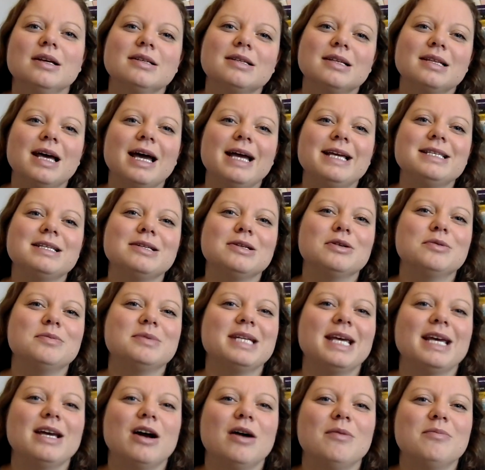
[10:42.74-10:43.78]
So that is an
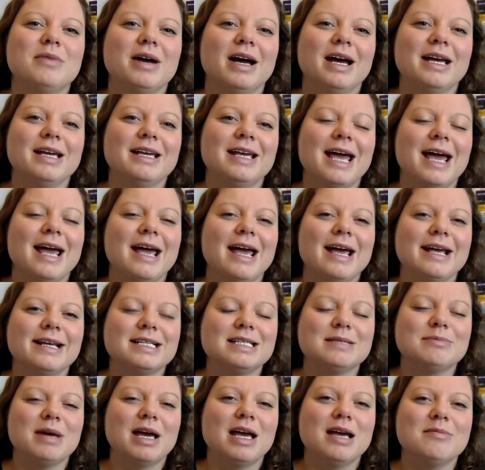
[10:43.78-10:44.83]
update on my
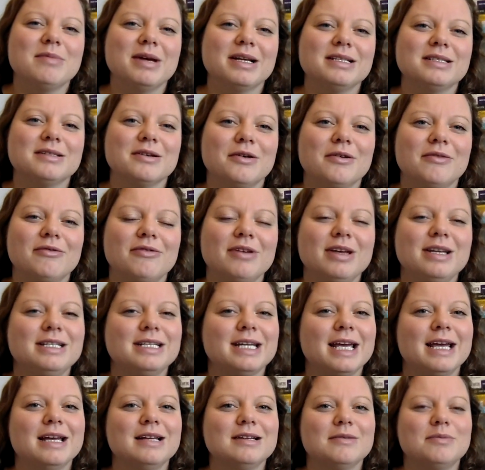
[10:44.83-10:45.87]
experimental
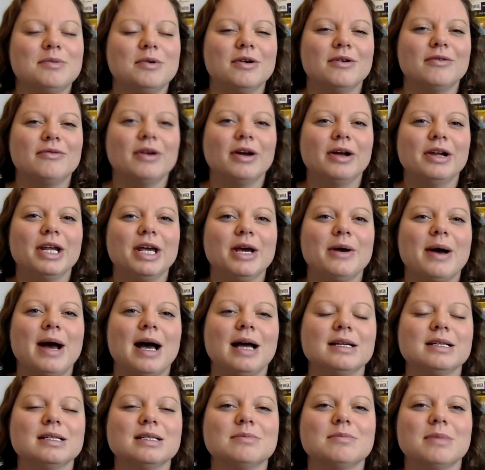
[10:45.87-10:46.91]
FREETRADE portfolio
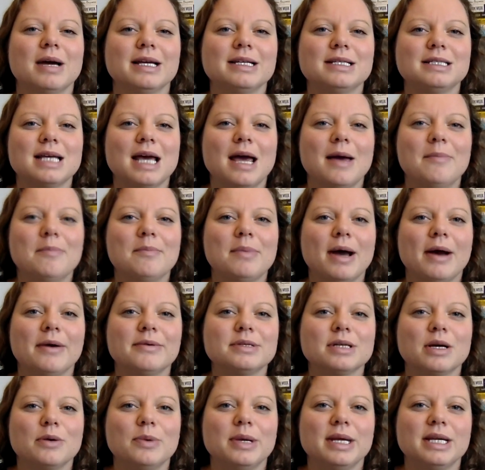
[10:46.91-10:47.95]
and my
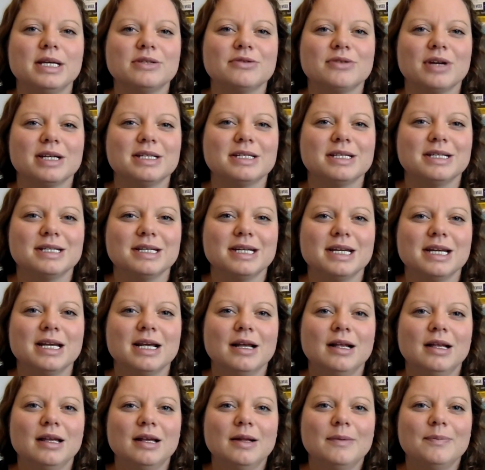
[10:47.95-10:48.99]
£10 a week strategy
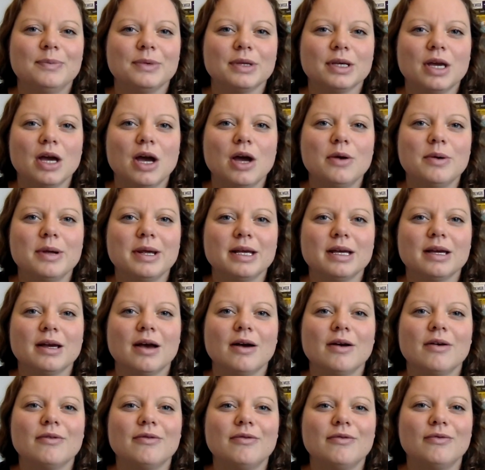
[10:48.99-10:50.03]
going
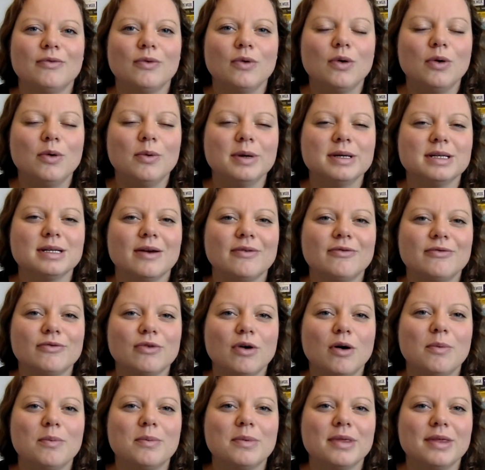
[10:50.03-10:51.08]
forward
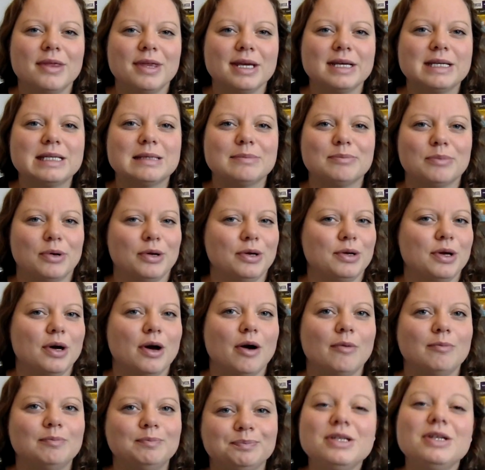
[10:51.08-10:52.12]
from this point
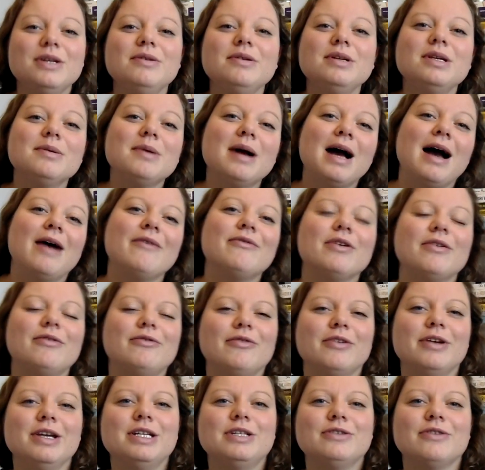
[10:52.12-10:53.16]
on. Do you have a
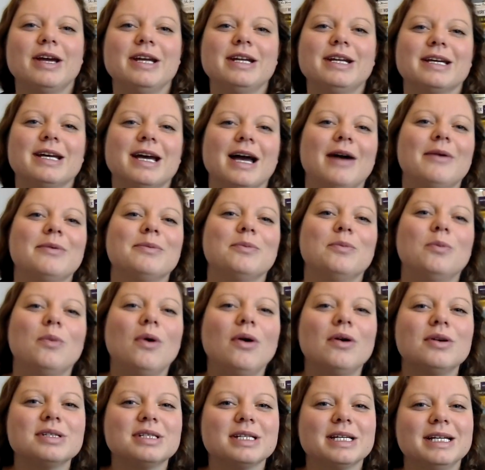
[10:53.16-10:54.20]
FREETRADE account?
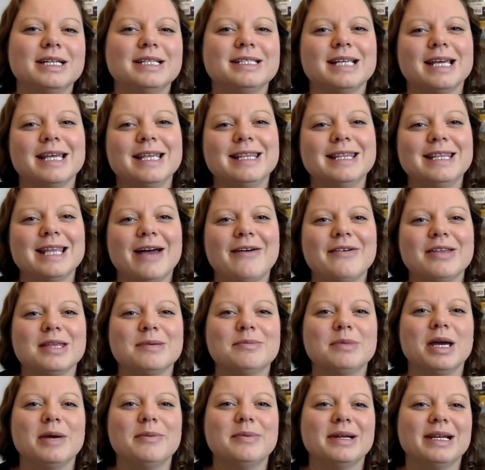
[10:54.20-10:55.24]
What is in there at the
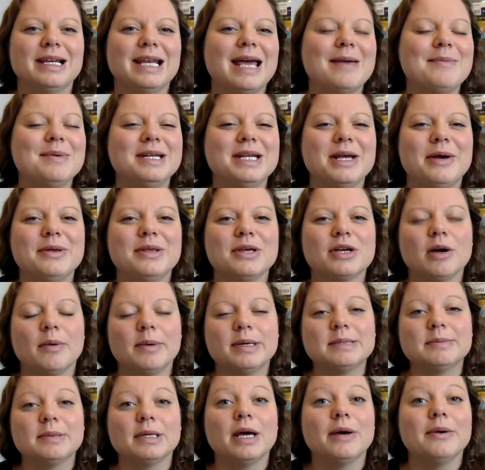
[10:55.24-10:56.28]
moment? Let me know in the
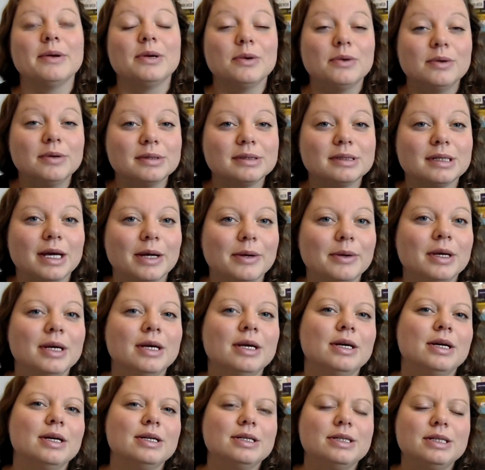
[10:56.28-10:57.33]
comments below. And also,
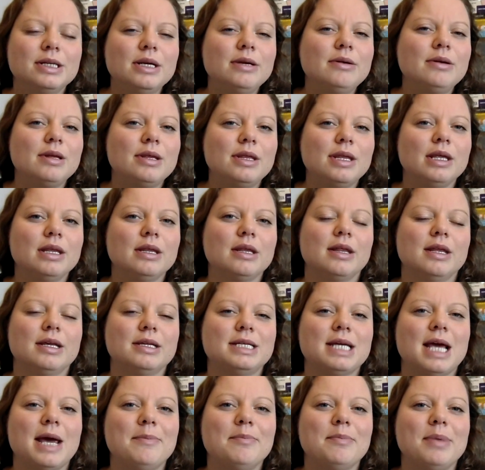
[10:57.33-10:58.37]
do you think that the
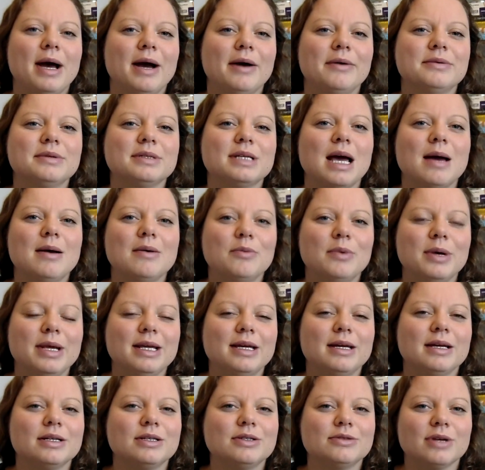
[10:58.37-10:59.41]
£10 a
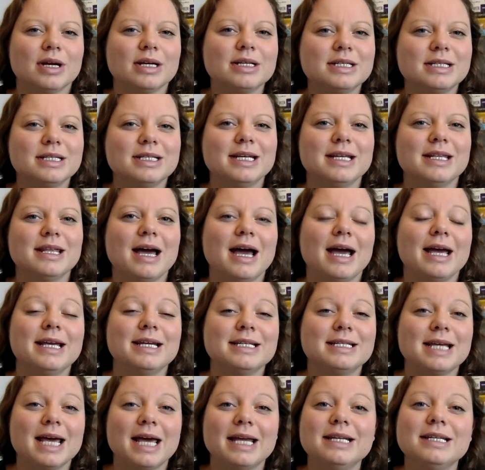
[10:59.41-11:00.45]
week strategy that I
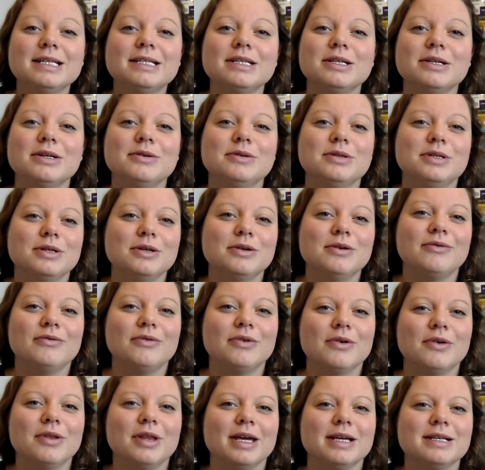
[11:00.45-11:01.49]
intend to do
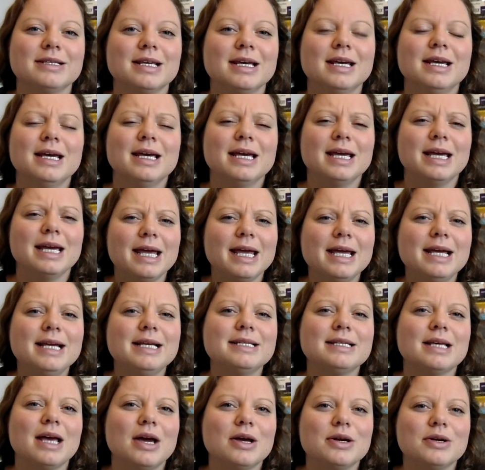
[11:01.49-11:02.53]
for this
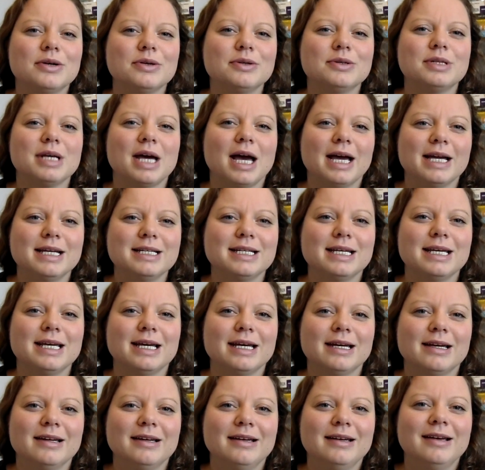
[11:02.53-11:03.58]
is a good
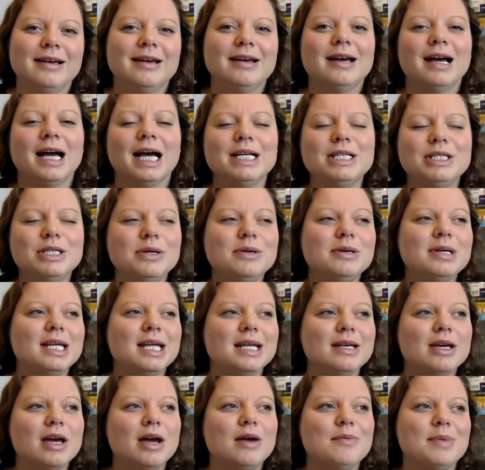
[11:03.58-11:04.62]
idea? I do
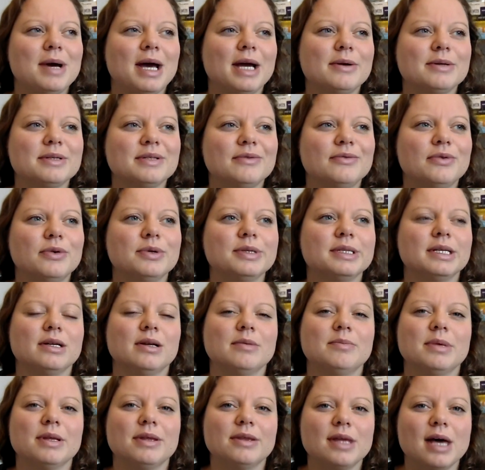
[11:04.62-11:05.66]
keep going backwards and forwards in
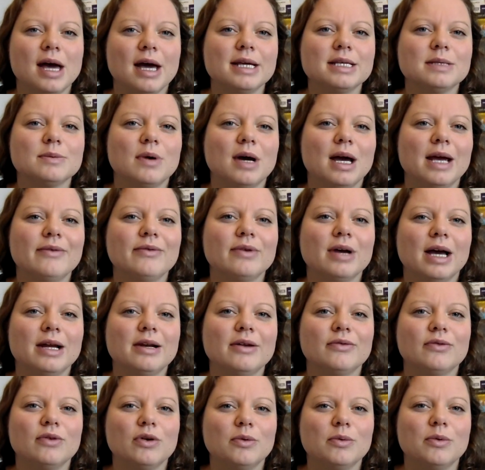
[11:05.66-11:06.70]
it, but that is what I've kind
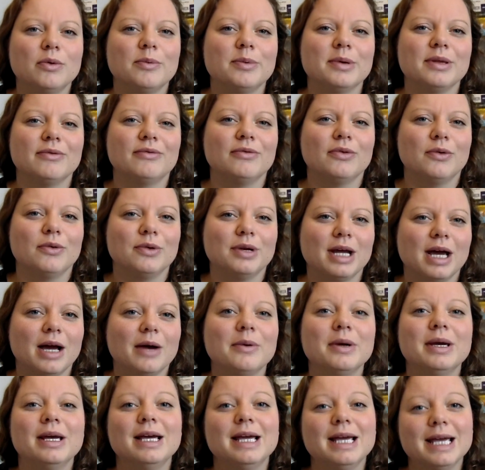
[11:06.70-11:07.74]
of come up with for
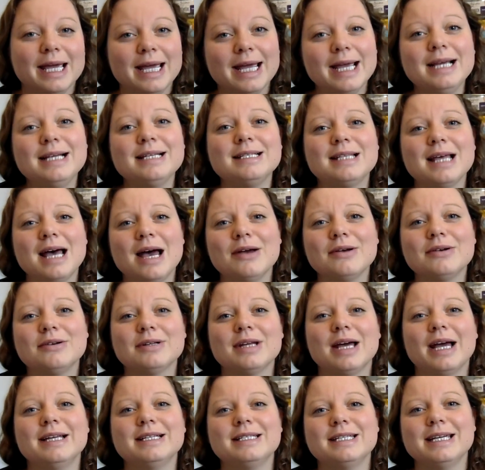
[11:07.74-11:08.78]
now. Is that a good
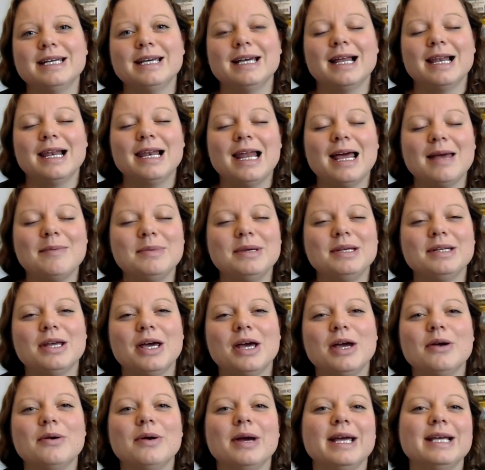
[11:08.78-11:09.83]
idea? Let me
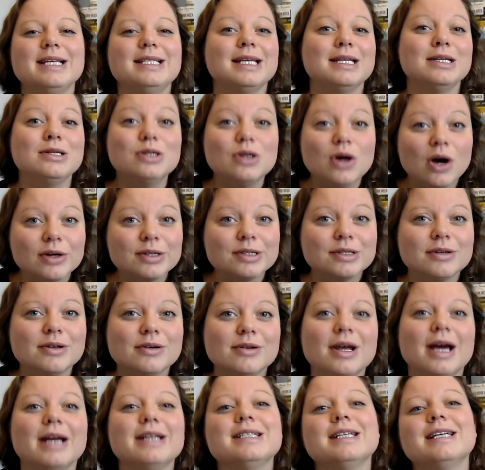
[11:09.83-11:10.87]
know. Is it not a
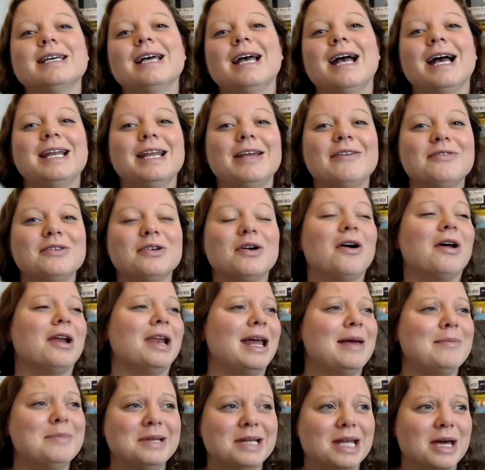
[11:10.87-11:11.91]
good idea? And if not,
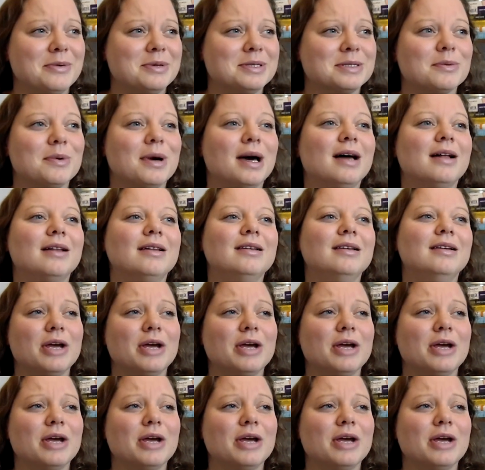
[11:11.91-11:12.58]
let me know as well.